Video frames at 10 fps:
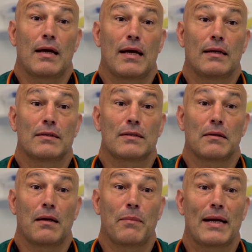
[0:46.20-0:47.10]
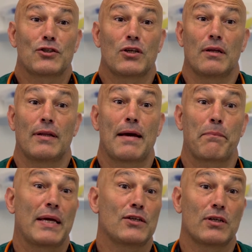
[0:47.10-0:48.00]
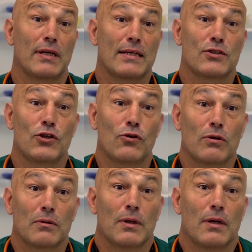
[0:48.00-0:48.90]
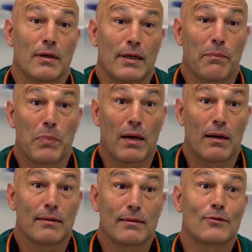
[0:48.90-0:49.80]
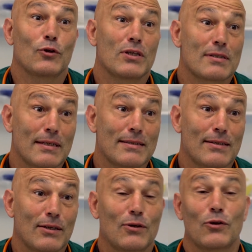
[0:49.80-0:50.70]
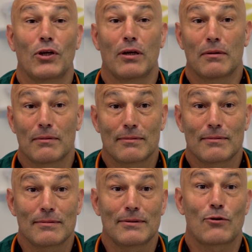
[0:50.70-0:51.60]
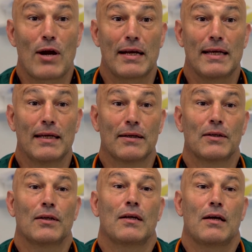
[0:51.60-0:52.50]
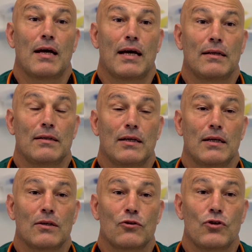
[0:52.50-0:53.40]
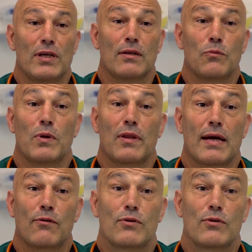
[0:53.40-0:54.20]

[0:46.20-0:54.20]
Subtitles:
and imagine that that patient is your partner or your sister or your granny, and treat them with that